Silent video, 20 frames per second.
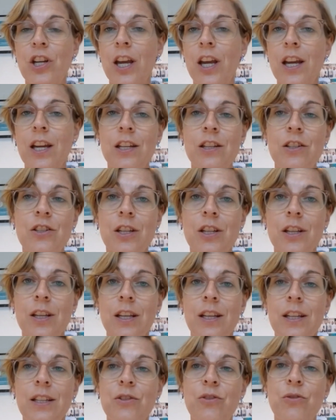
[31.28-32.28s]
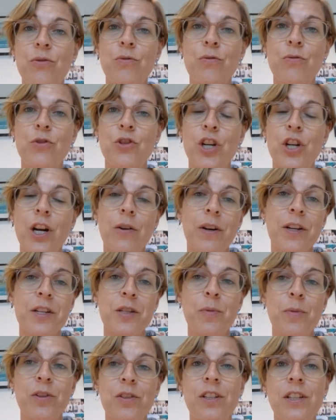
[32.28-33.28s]
educate and to
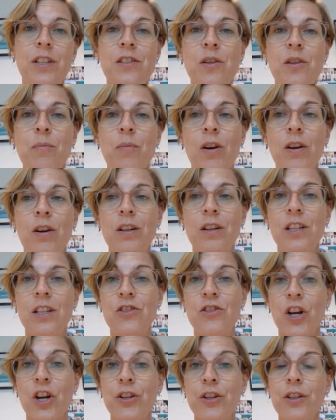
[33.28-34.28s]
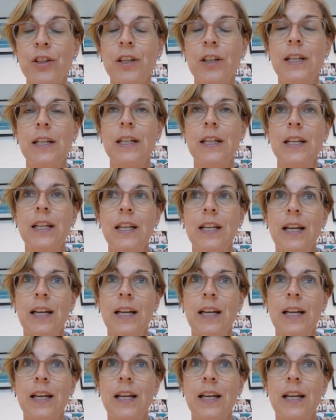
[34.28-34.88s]
share expertise among each other.